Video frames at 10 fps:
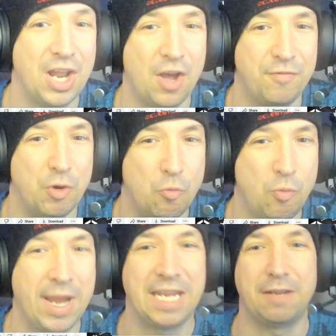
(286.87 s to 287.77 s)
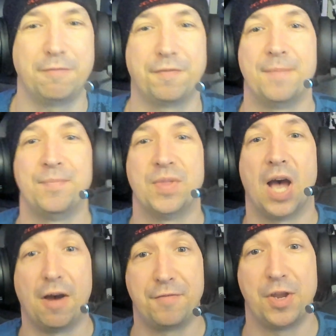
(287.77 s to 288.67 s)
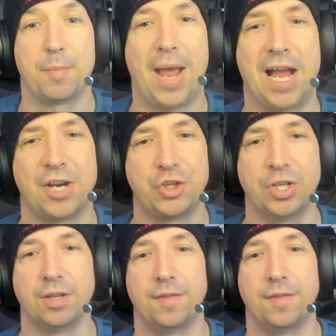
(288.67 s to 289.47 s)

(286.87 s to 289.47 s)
of the wave of their passion.